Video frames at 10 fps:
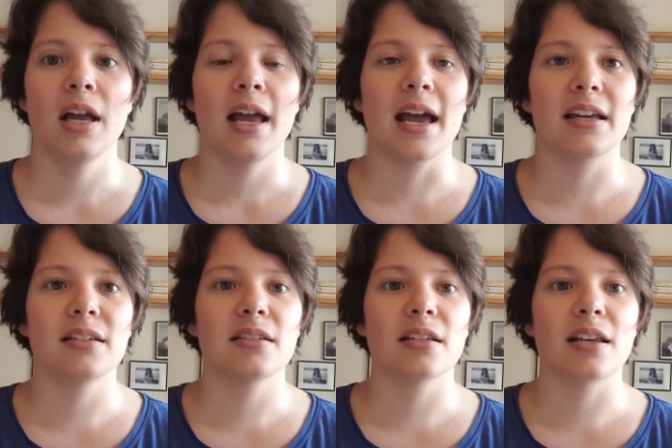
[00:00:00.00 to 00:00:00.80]

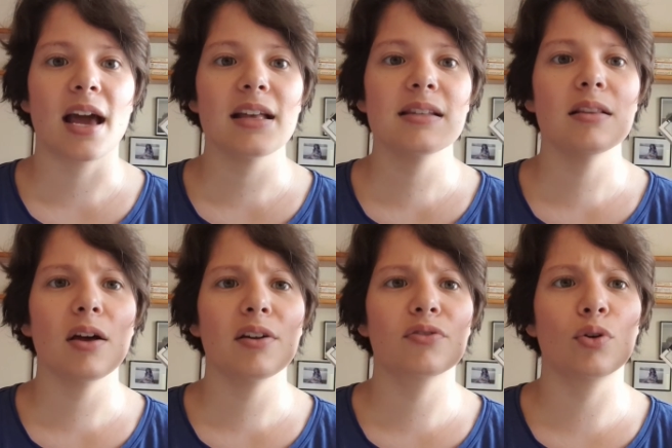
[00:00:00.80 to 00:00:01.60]
and it has a
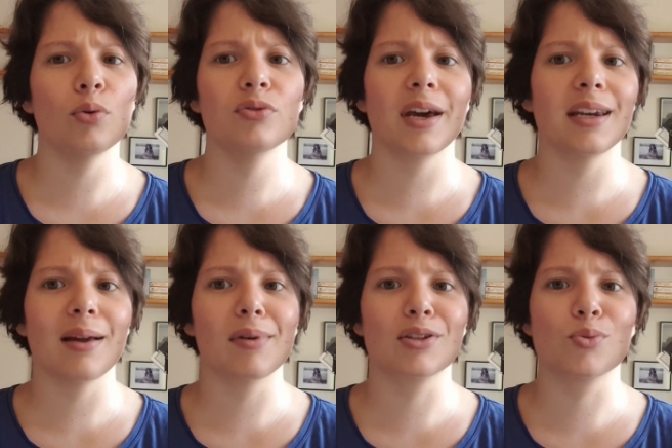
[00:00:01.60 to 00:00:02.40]
lot of cool
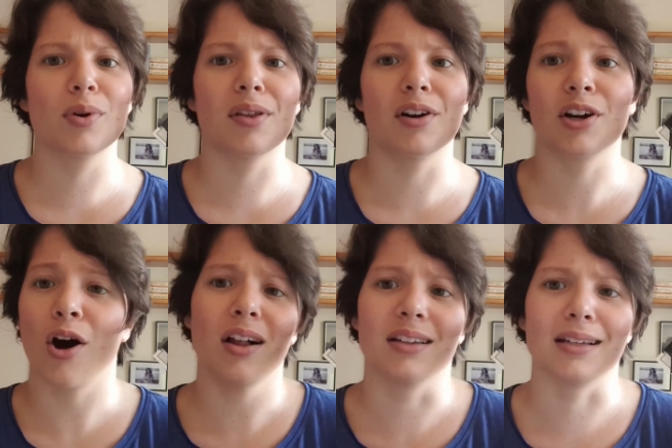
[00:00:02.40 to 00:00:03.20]
dynamics with her
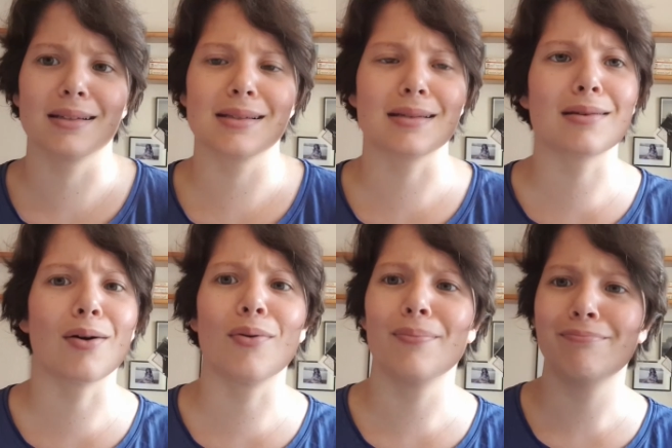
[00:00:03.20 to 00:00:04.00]
colleagues,
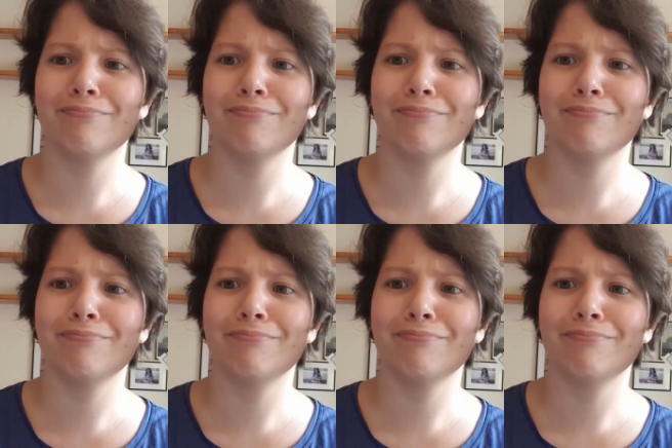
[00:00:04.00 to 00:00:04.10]
so